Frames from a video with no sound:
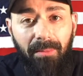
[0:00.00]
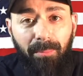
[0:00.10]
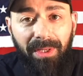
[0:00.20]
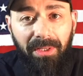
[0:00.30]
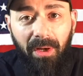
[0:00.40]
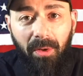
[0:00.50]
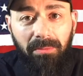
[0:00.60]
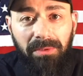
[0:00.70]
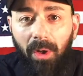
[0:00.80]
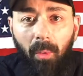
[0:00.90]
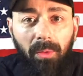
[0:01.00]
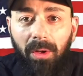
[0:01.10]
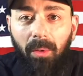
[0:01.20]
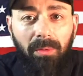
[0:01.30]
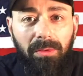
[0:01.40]
but
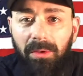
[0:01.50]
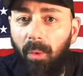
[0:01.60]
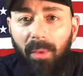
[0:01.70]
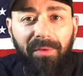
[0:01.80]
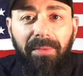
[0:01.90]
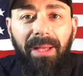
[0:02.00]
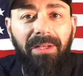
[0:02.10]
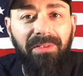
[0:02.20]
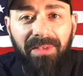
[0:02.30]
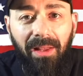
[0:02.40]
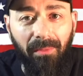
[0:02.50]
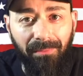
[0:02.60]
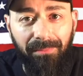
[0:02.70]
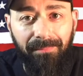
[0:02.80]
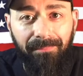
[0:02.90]
go worry about yourself.